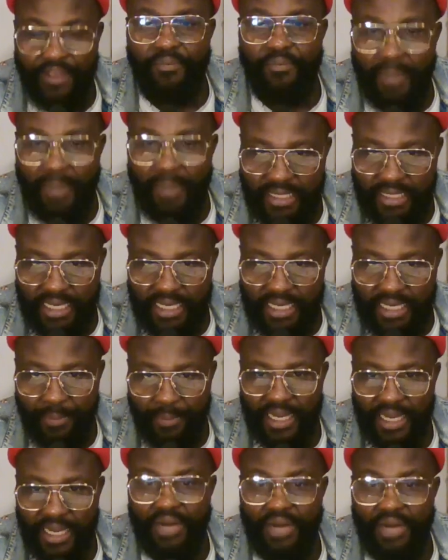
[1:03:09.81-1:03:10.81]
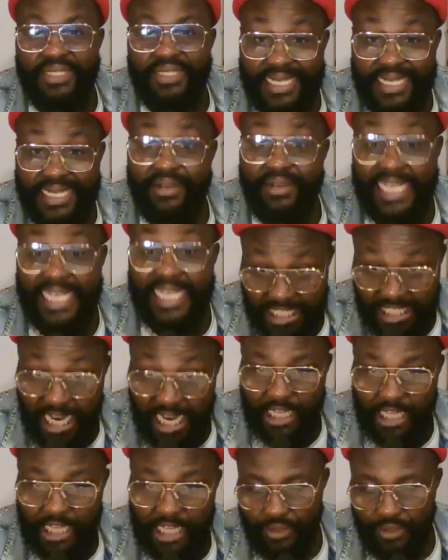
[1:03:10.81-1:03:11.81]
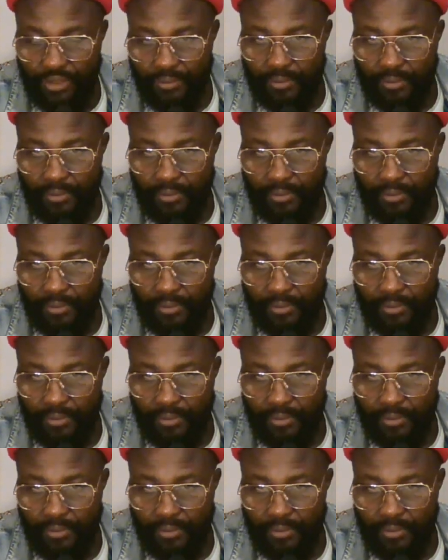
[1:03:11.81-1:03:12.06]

Mazi Nnamdi Kanu is still in charge.